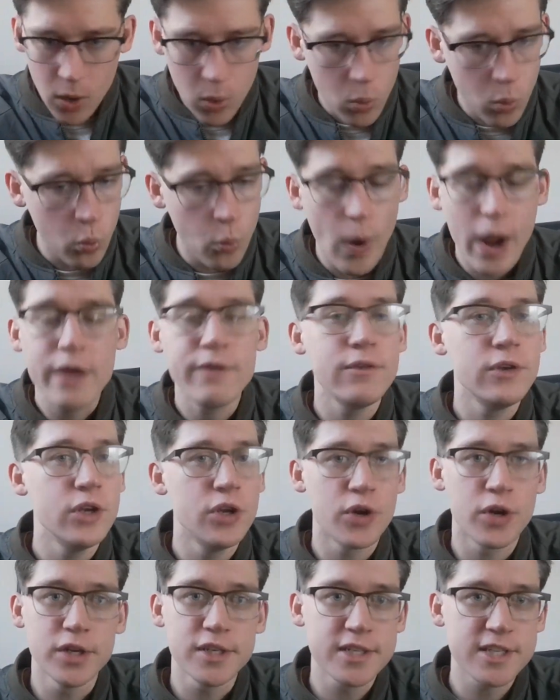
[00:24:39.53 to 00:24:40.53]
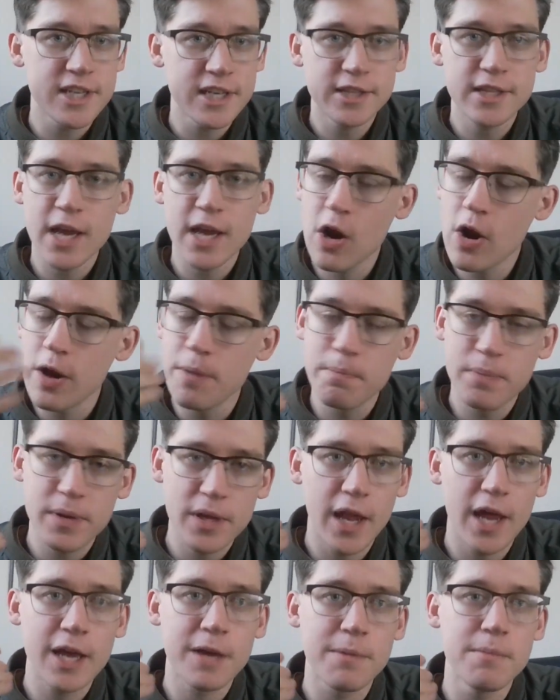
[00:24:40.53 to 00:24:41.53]
Wait, you're going to sit there and be
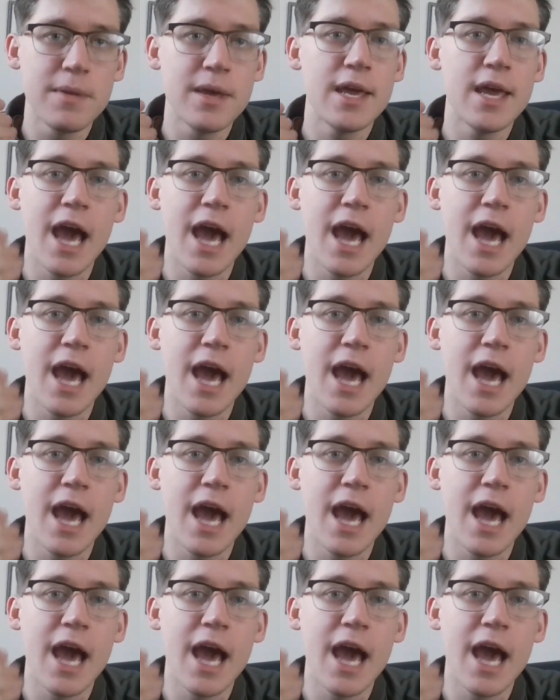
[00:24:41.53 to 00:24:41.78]
like me